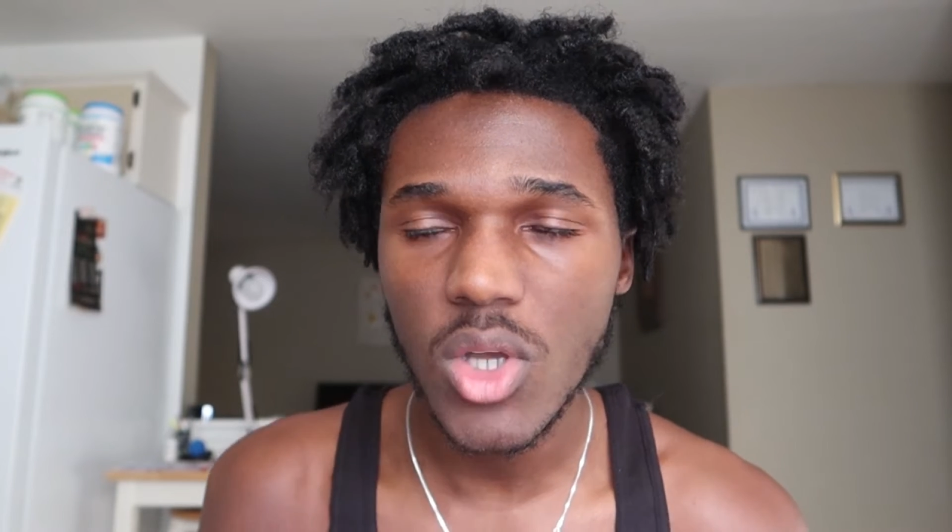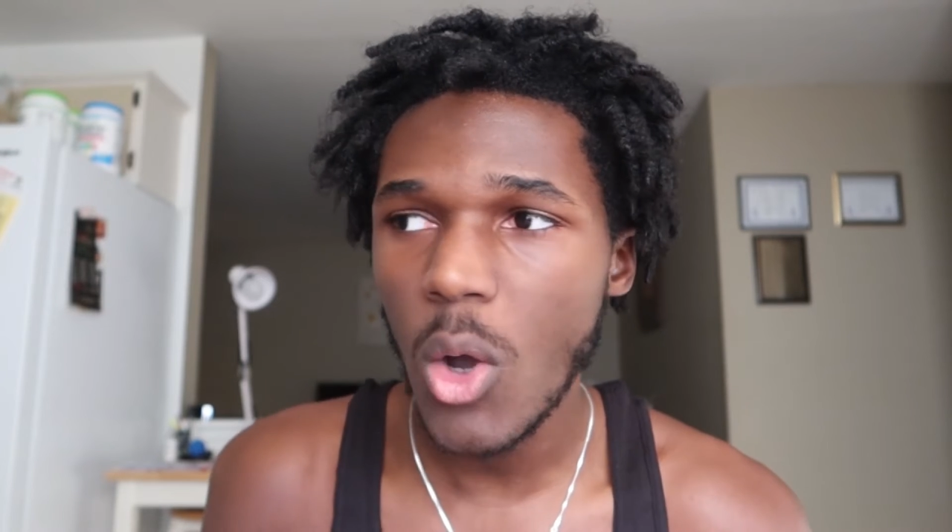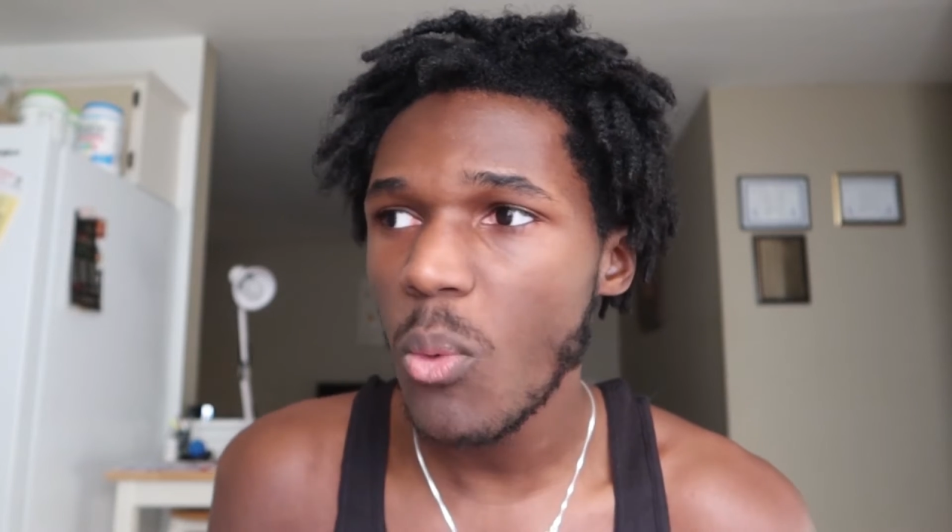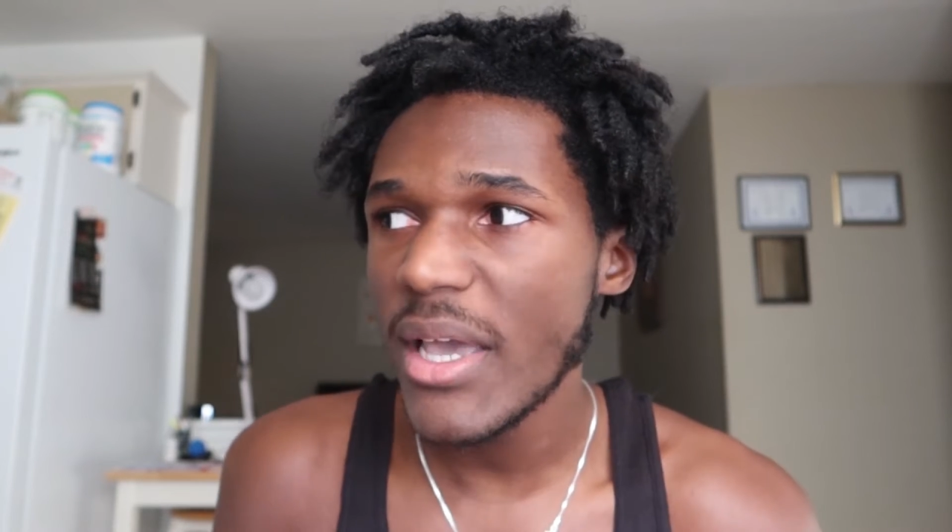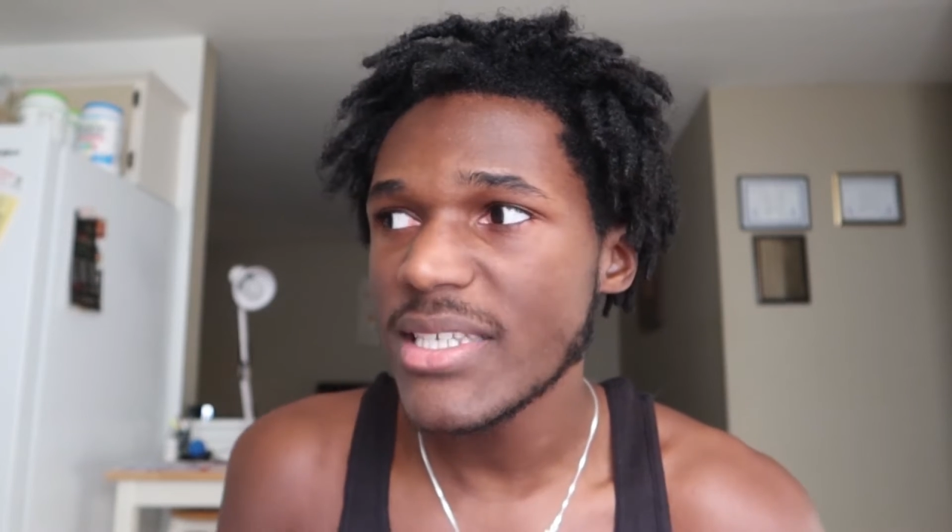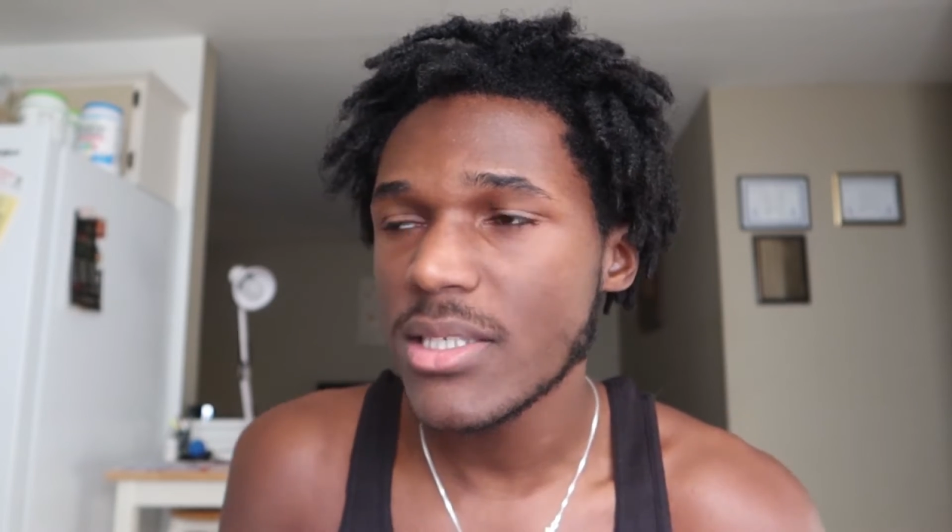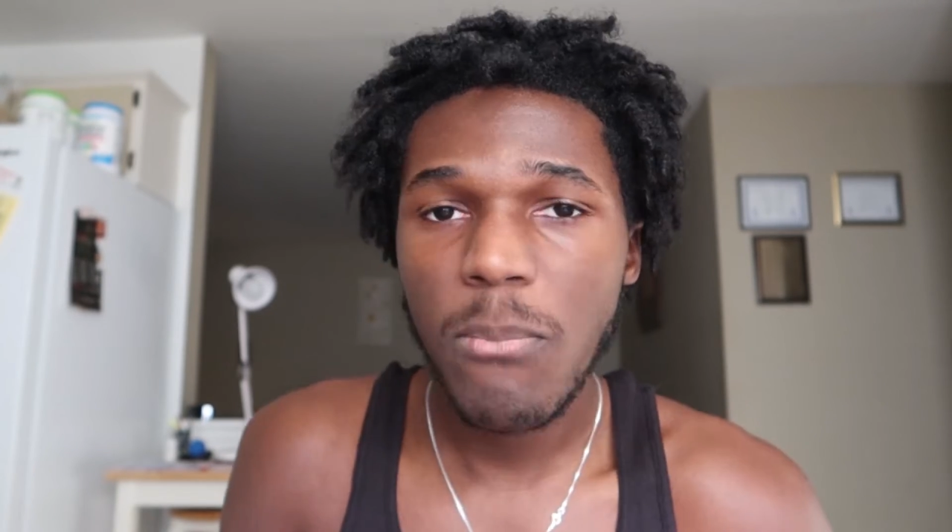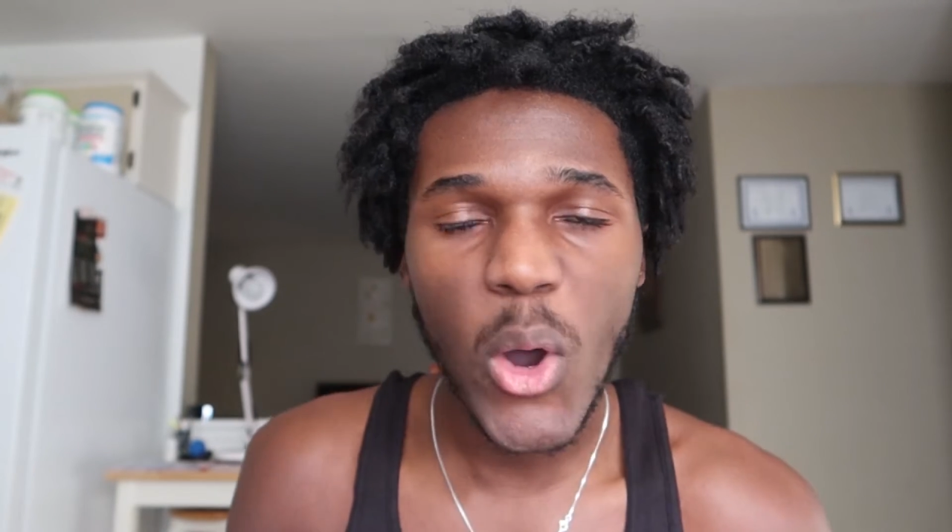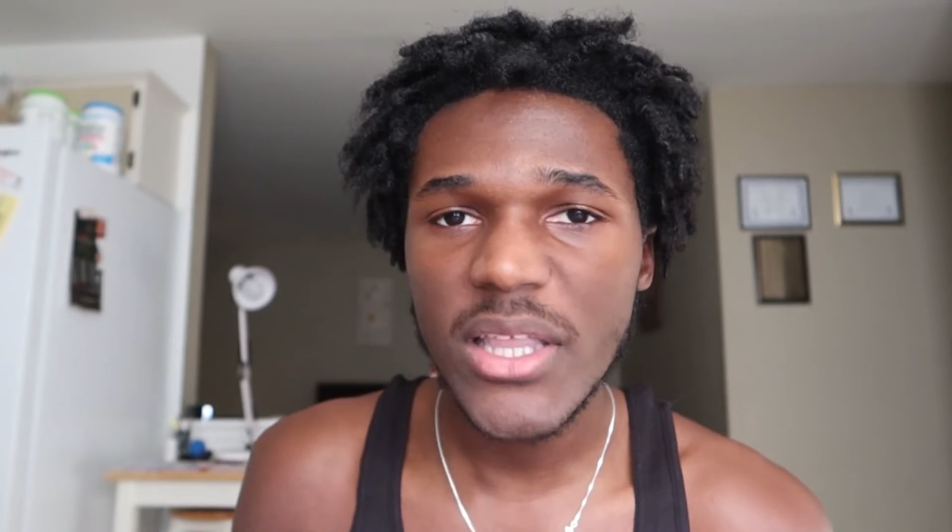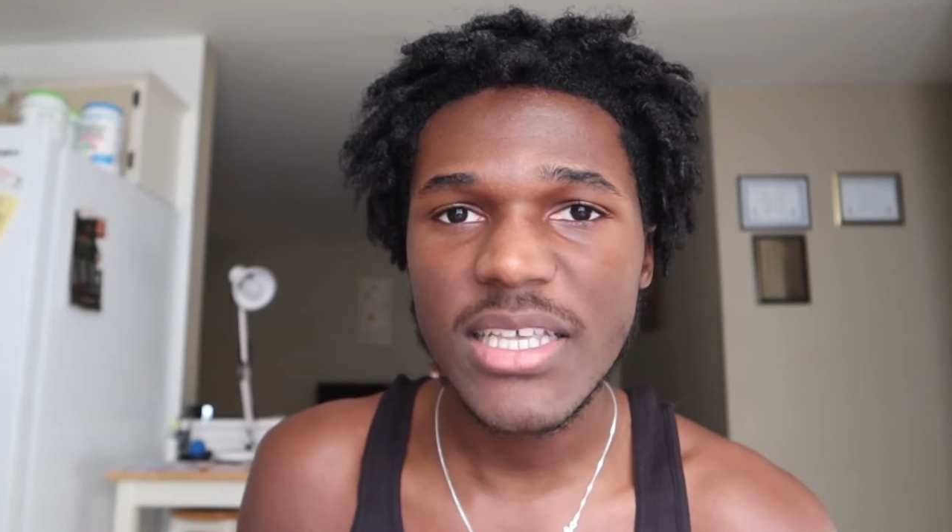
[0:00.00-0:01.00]
Don't
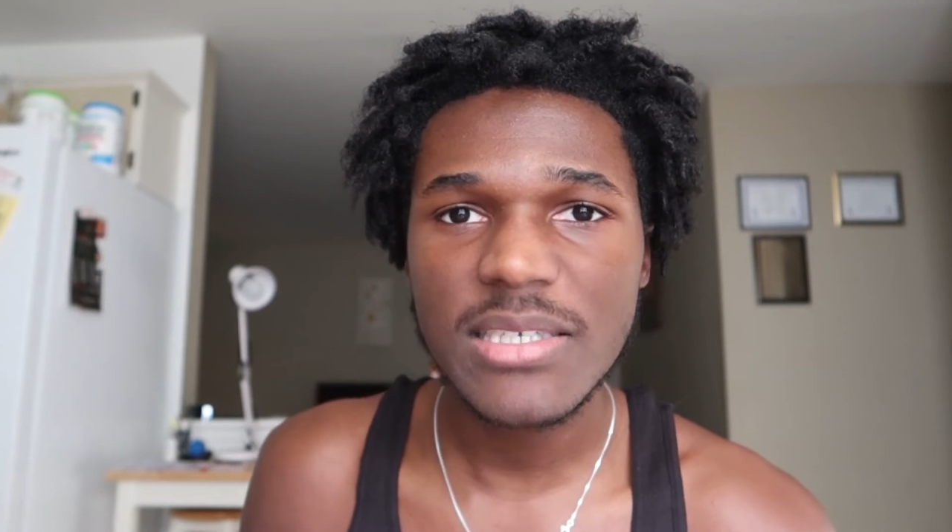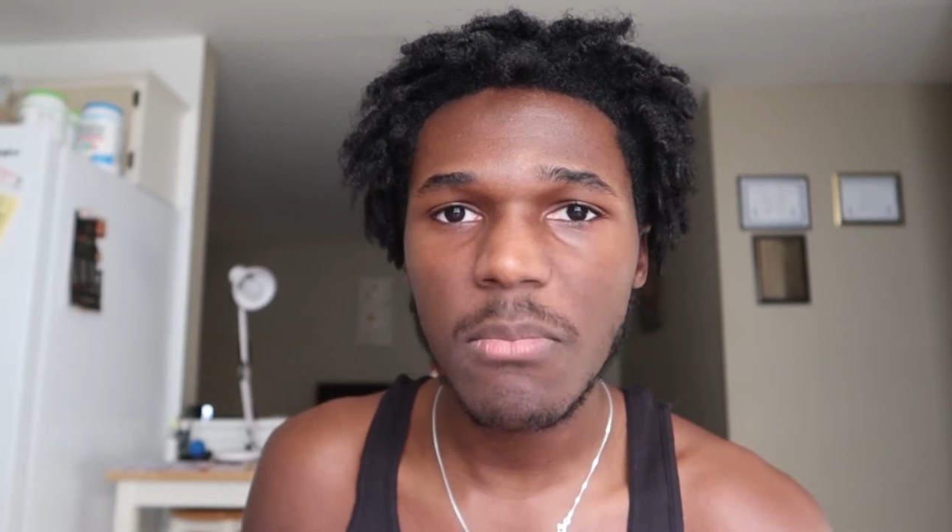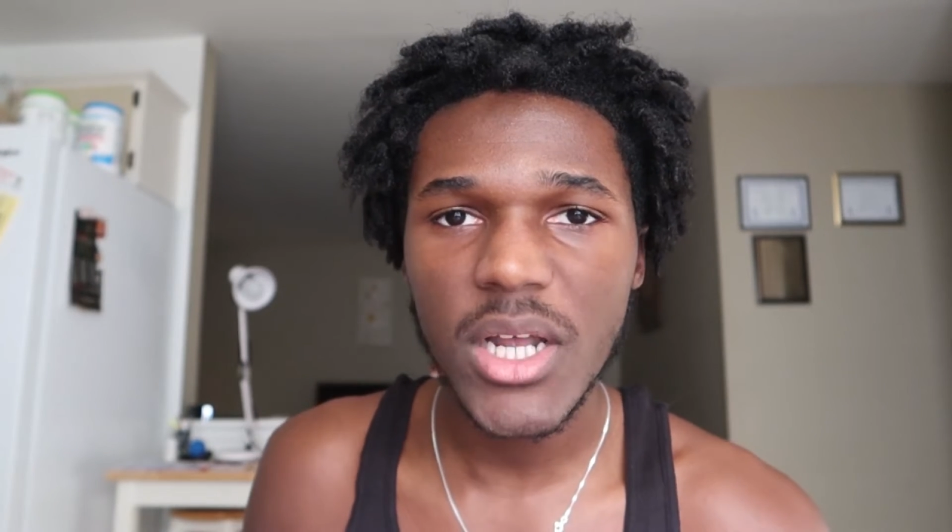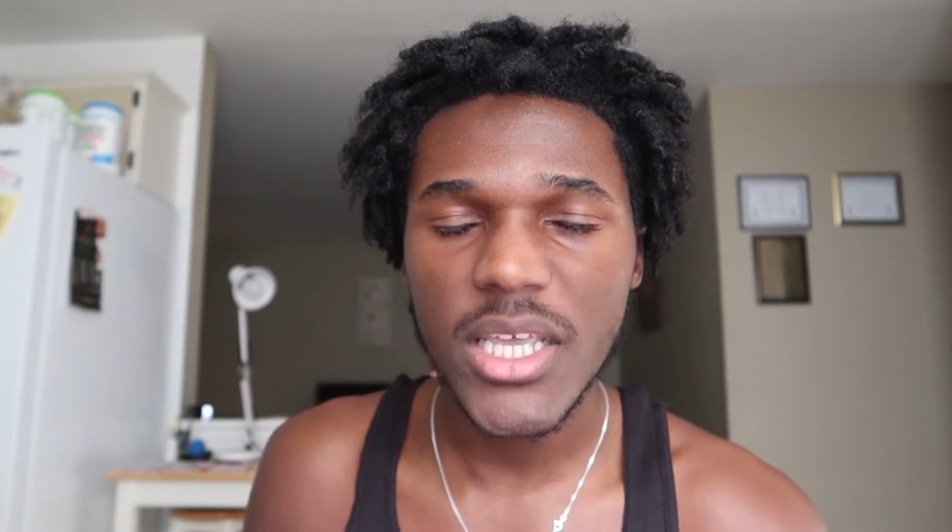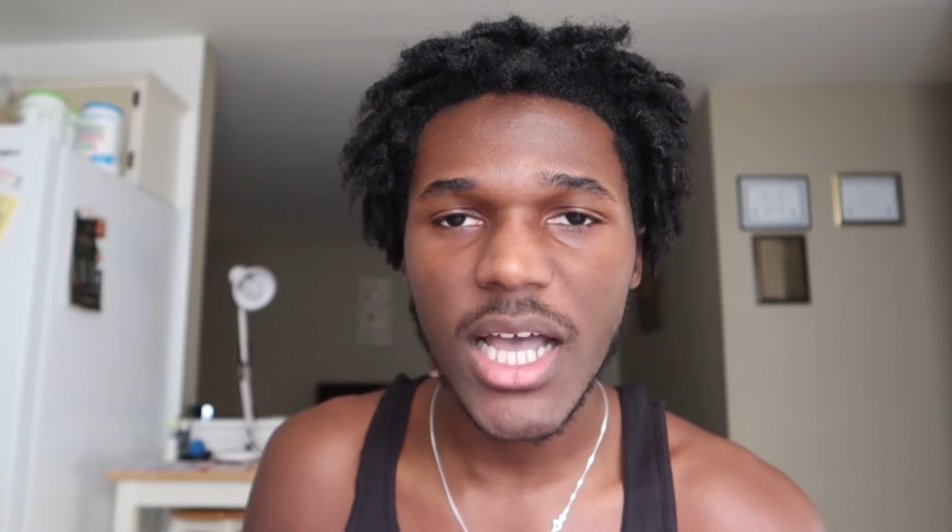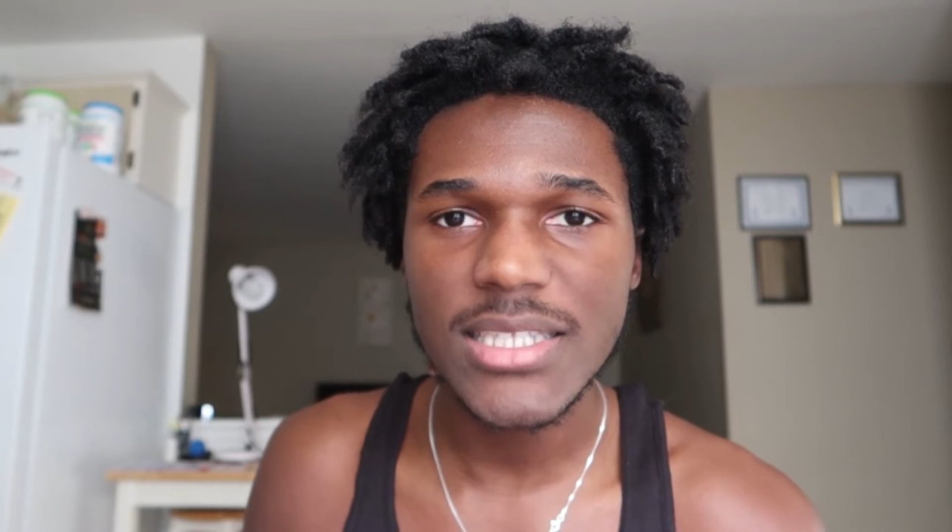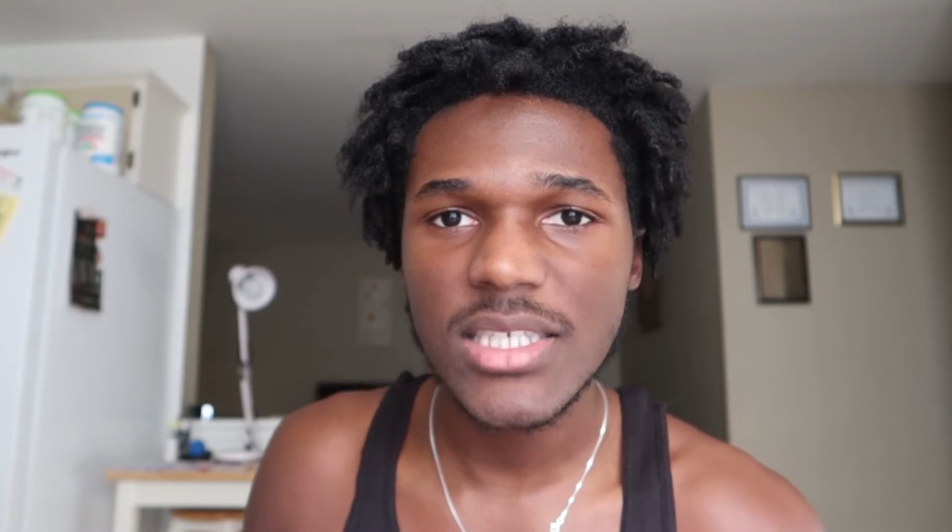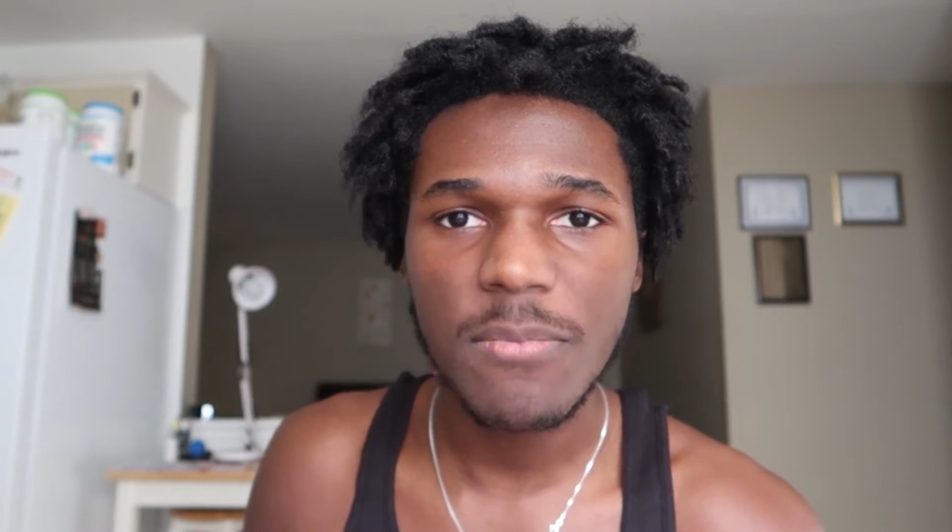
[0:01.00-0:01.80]
waste pointless money on